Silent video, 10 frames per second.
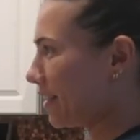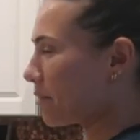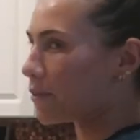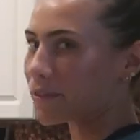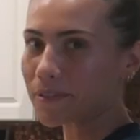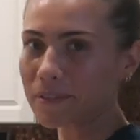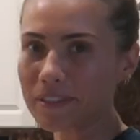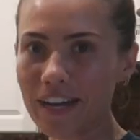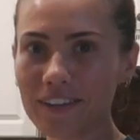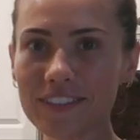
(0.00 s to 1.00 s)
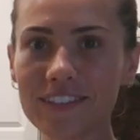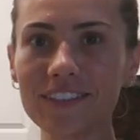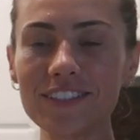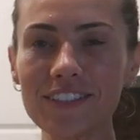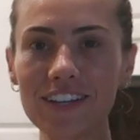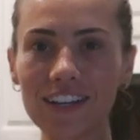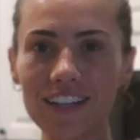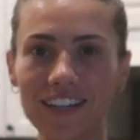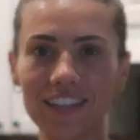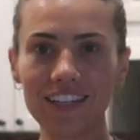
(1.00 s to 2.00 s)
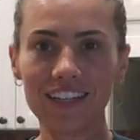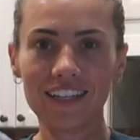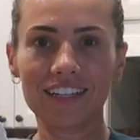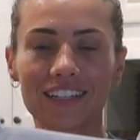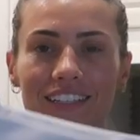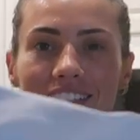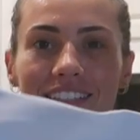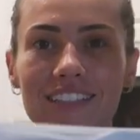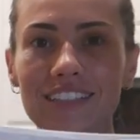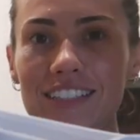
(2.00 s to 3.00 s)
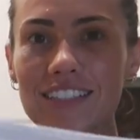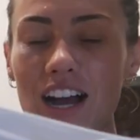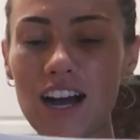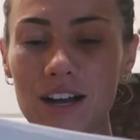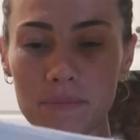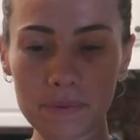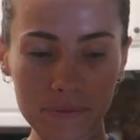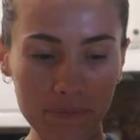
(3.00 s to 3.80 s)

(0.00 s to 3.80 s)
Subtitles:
They were all sold out, so I just got the top,